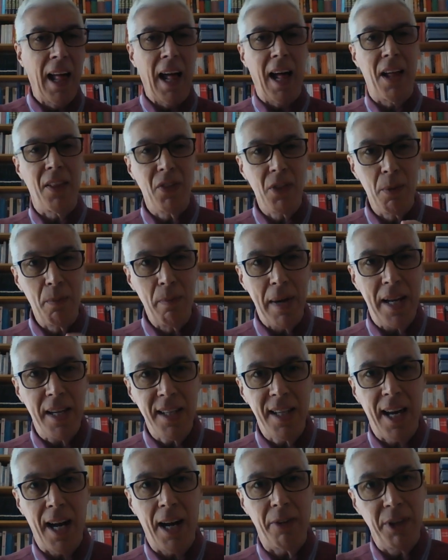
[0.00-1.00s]
and the
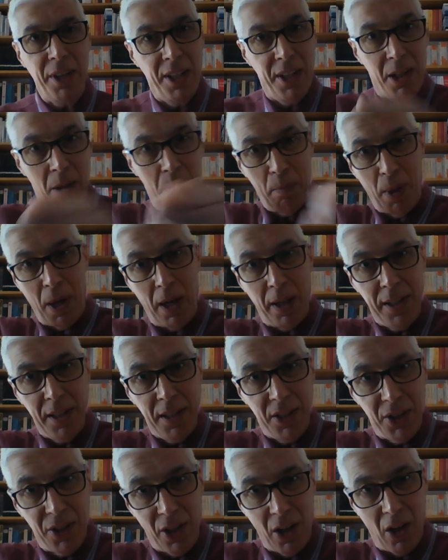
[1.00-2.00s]
men carrying the
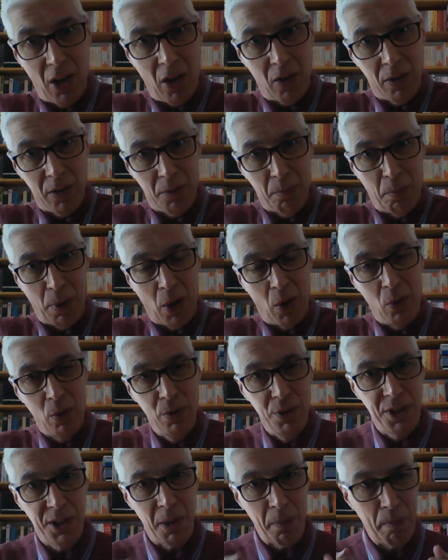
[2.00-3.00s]
pikes, the long
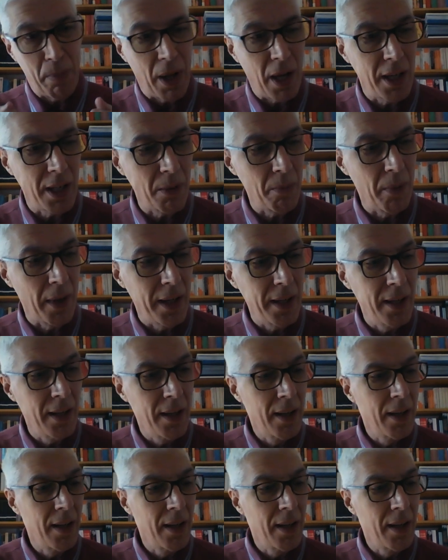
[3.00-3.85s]
poles, the pikemen,